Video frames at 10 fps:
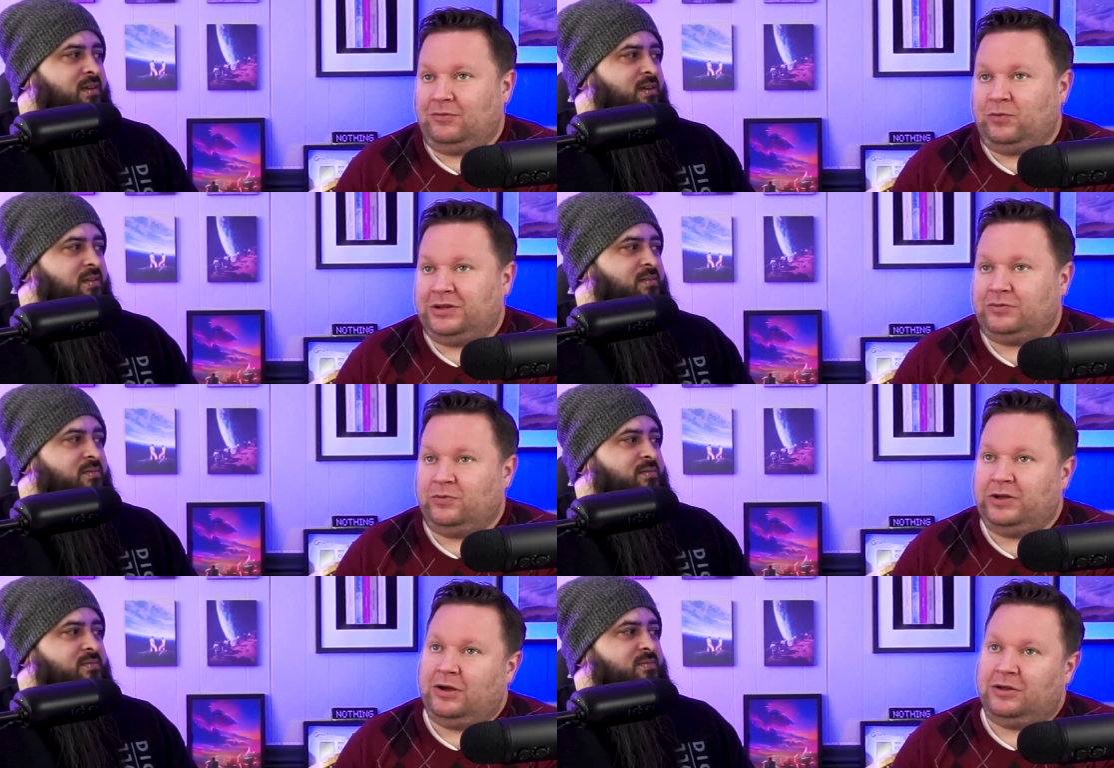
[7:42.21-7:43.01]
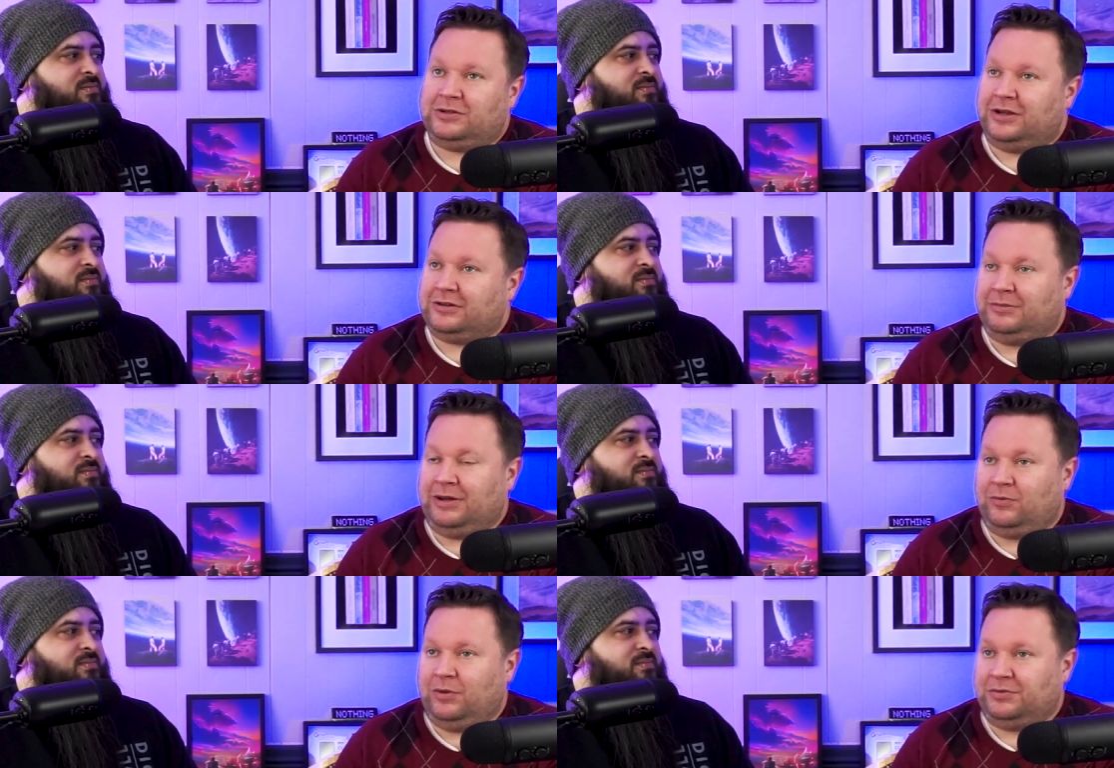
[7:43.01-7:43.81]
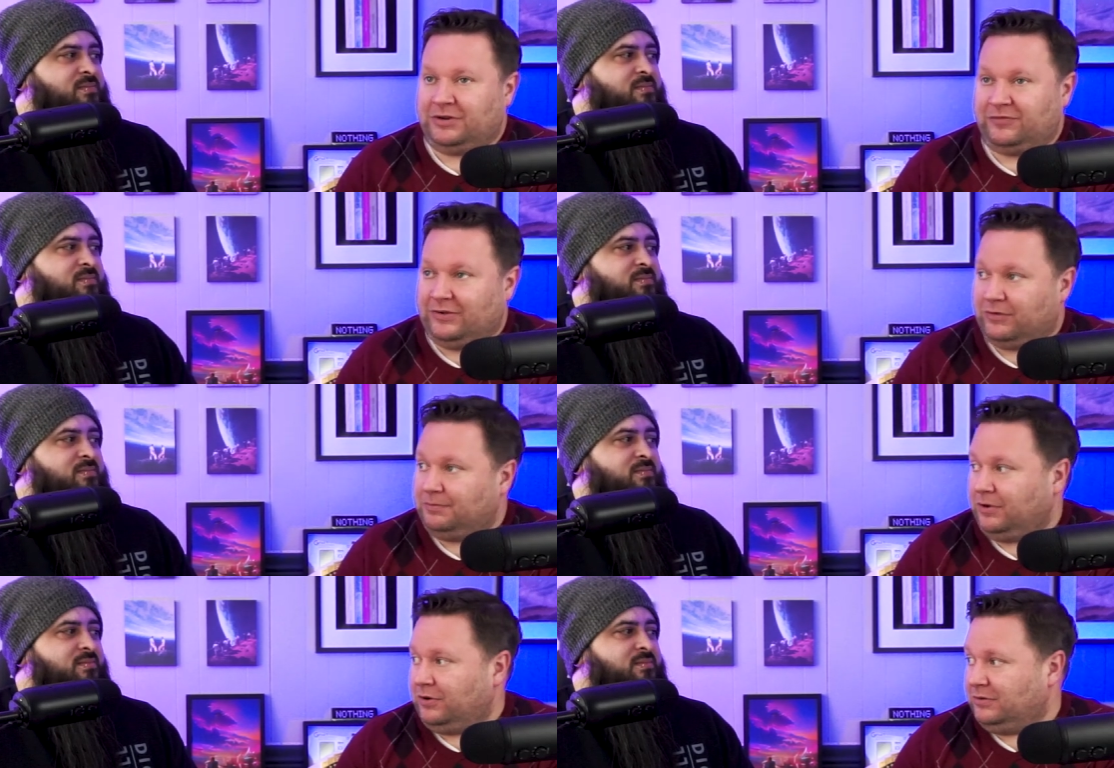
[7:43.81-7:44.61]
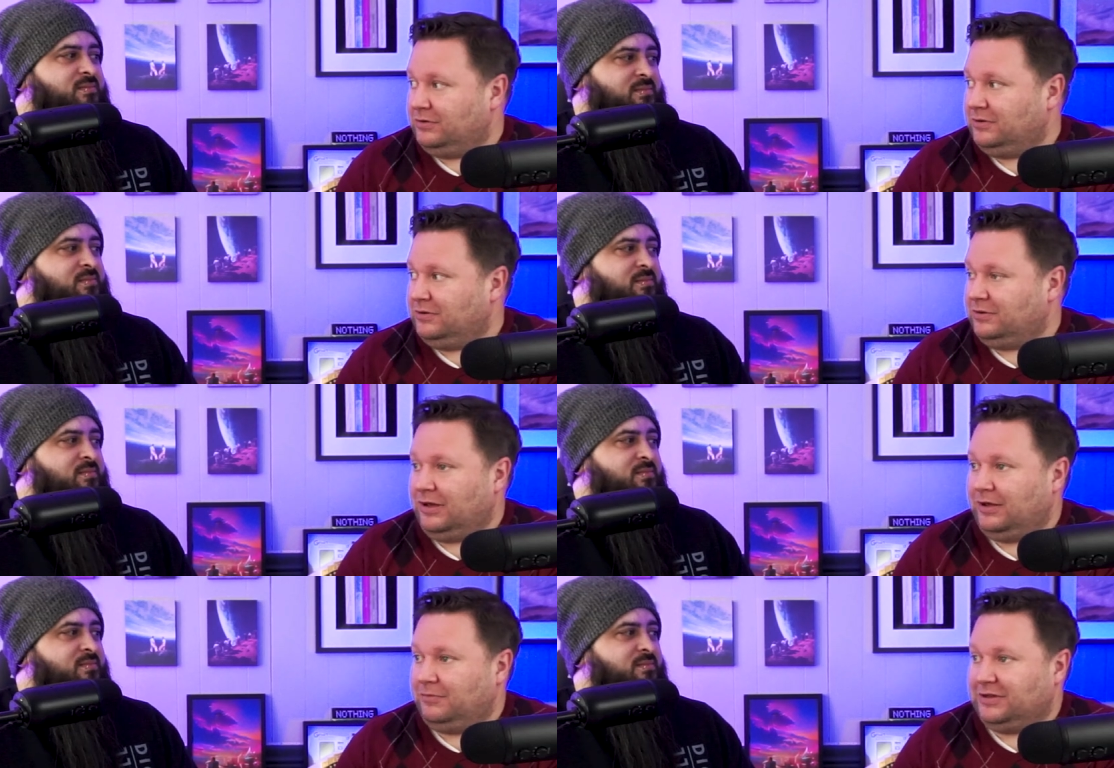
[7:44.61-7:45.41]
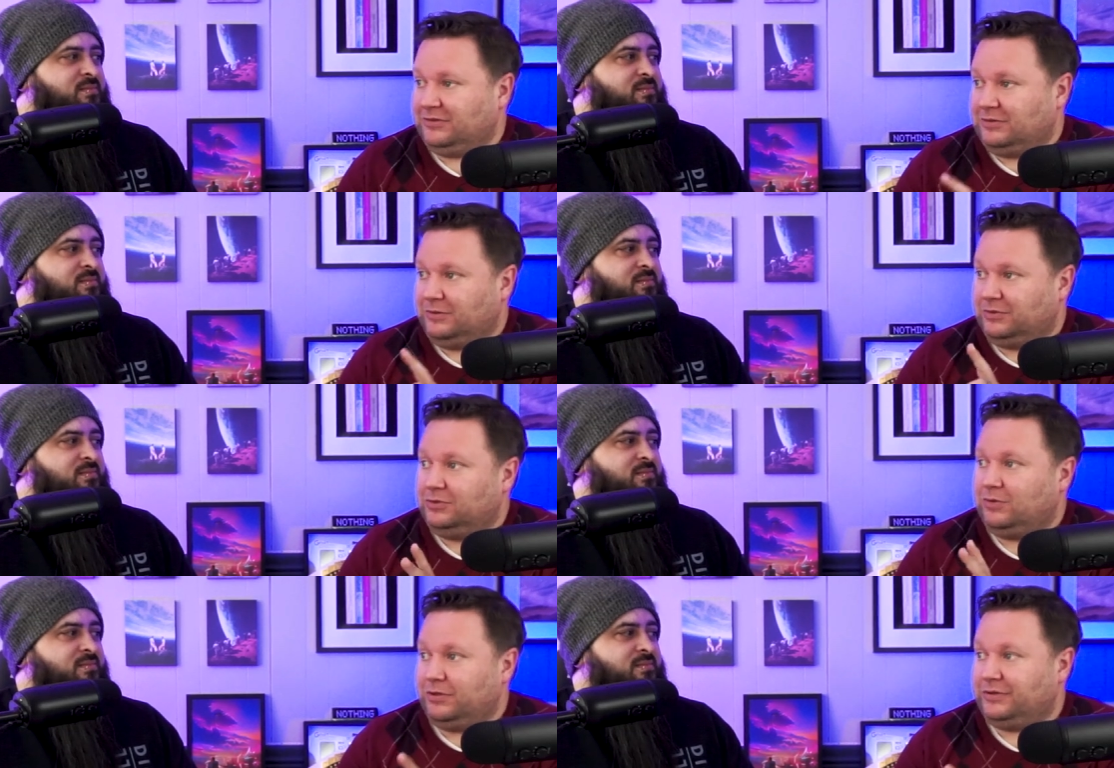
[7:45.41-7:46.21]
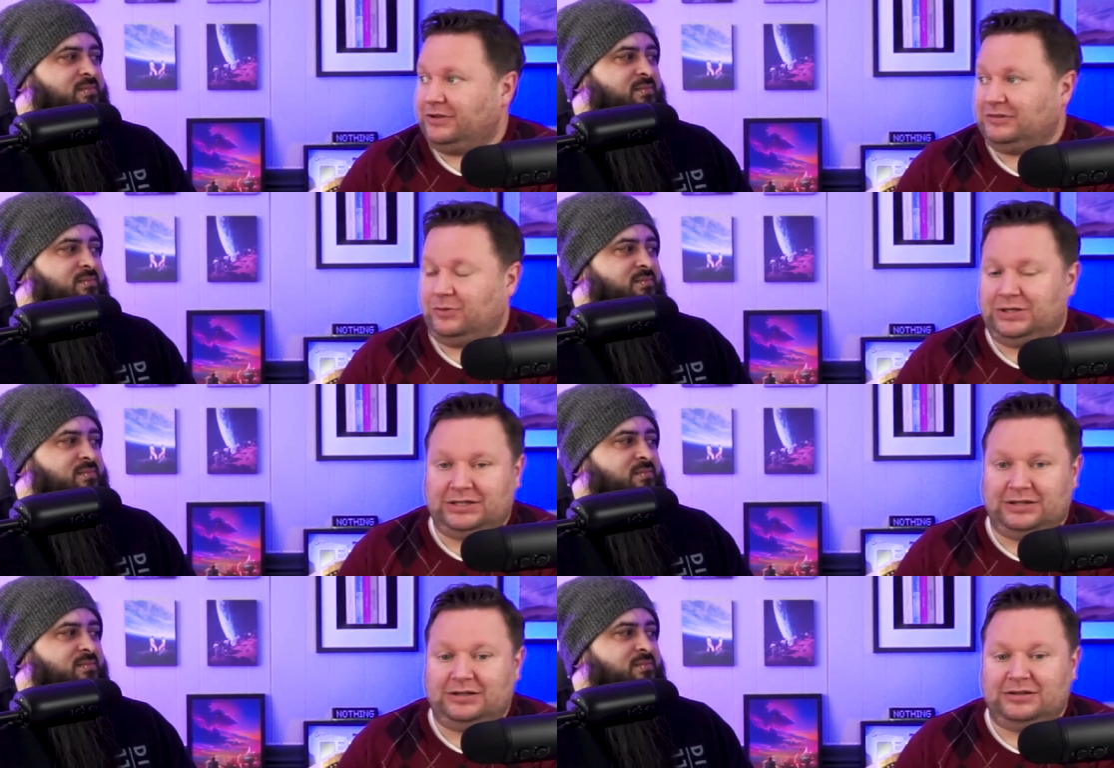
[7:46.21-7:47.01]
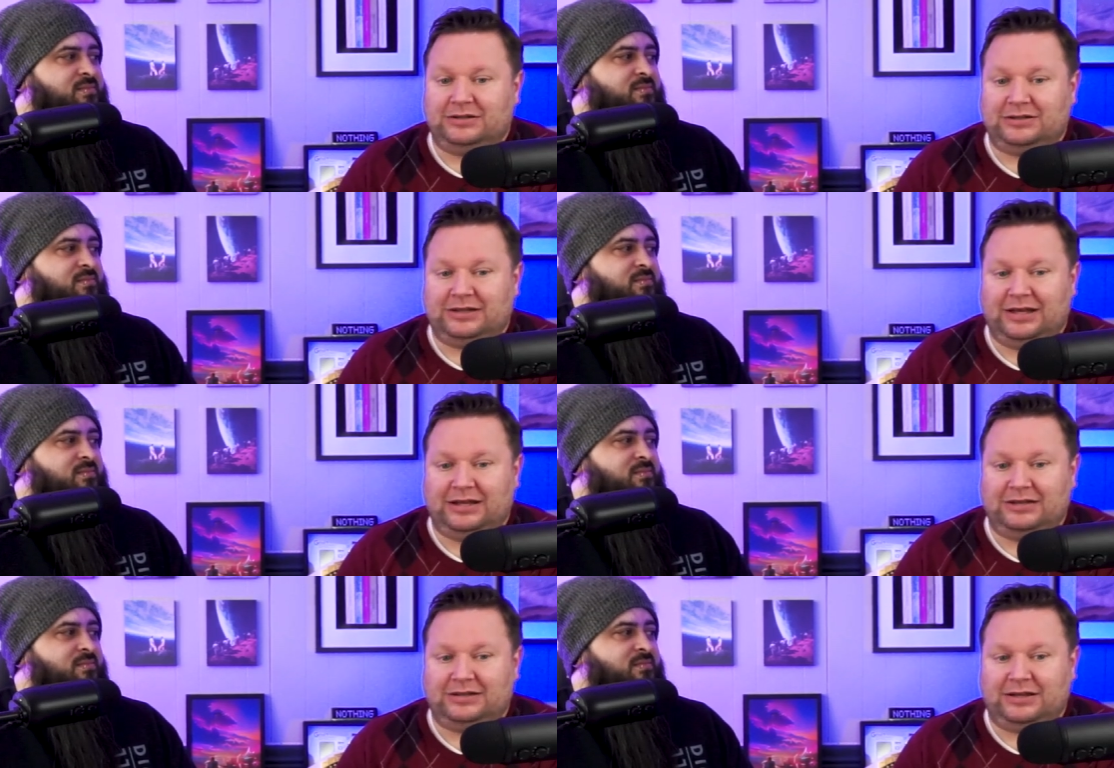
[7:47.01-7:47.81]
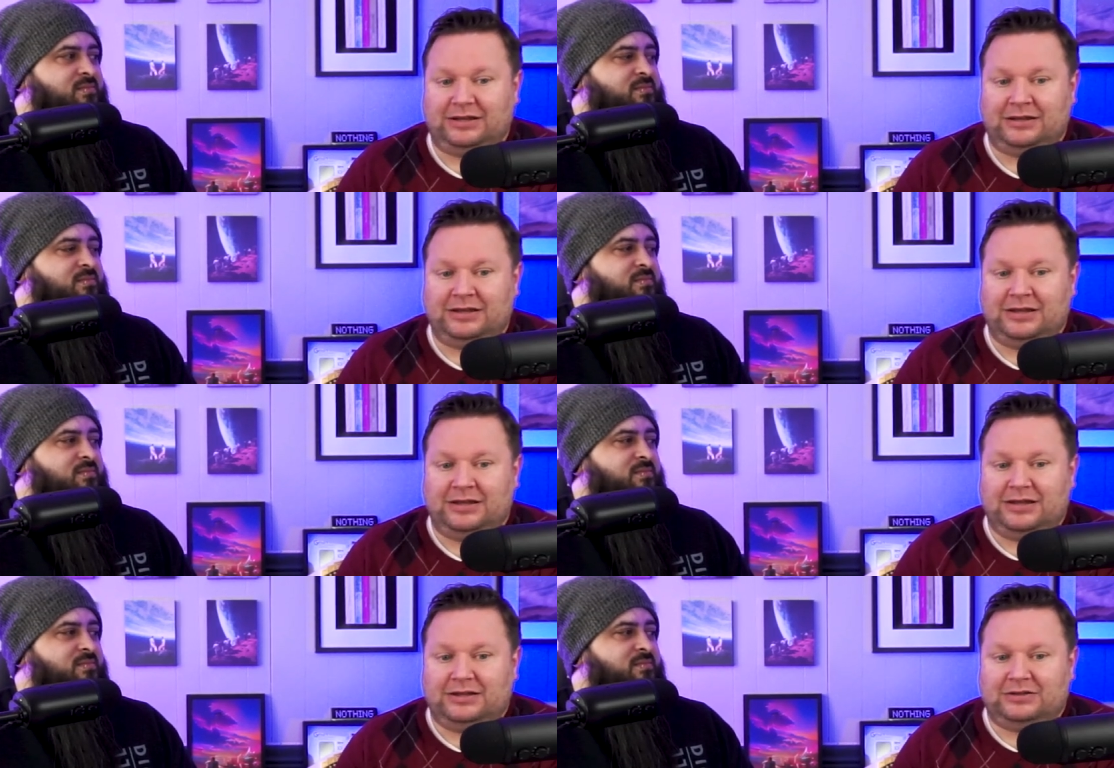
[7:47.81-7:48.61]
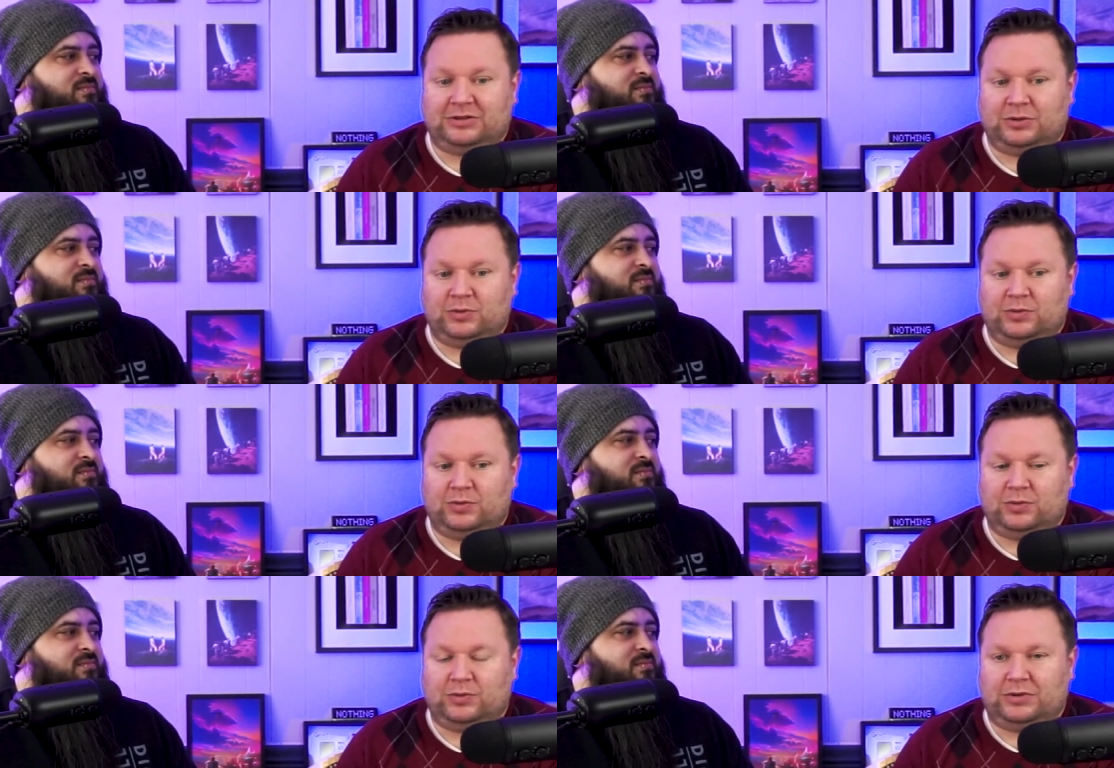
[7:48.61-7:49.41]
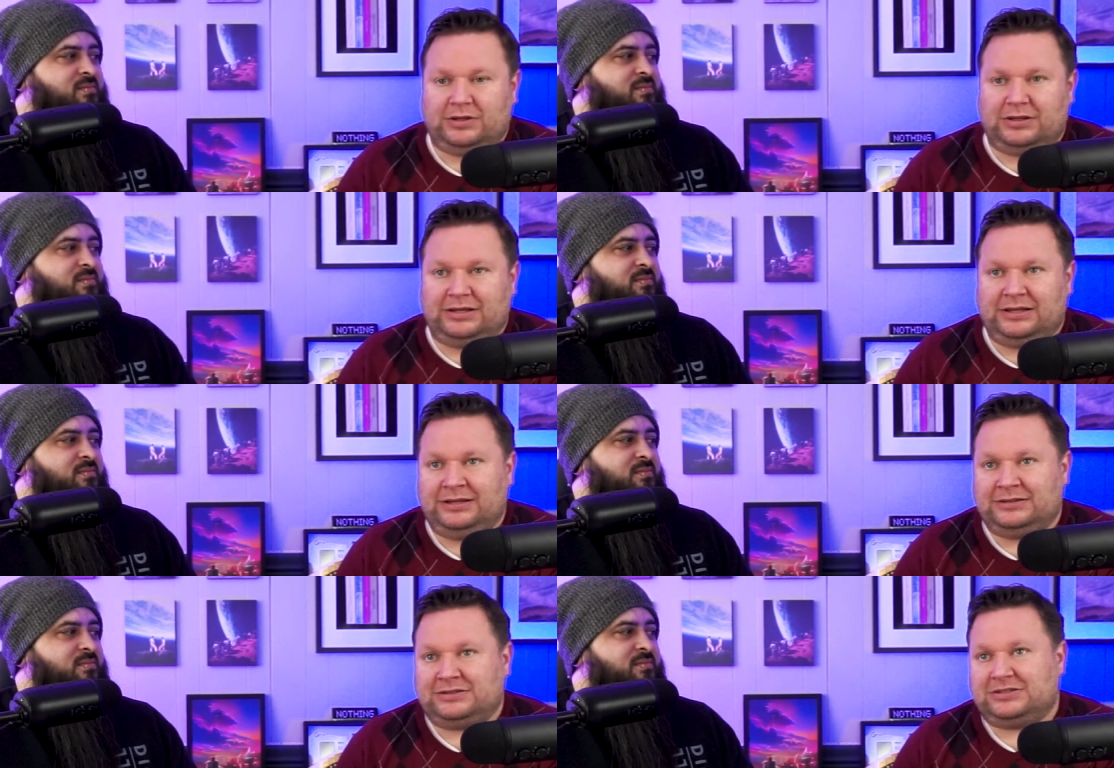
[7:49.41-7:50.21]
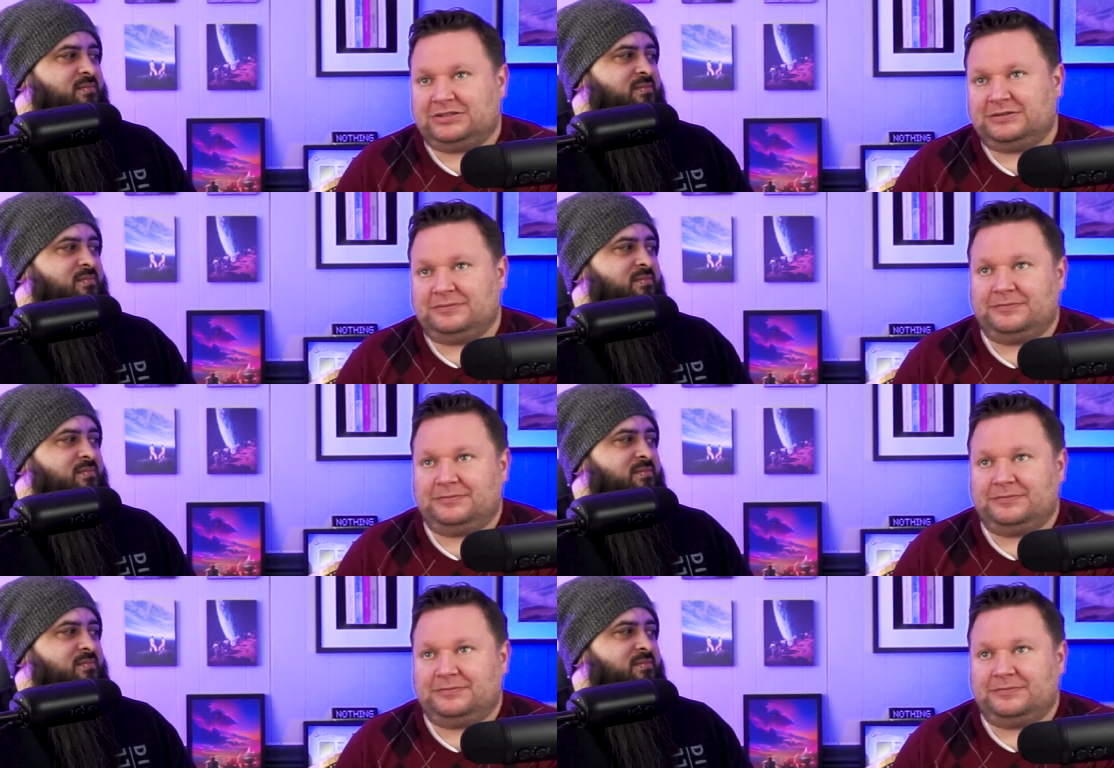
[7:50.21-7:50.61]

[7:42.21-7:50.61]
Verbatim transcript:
Speaker 1: We we all talked about what was our favorite part mm-hmm. uh, because there were two other things that we did. And uh, so it's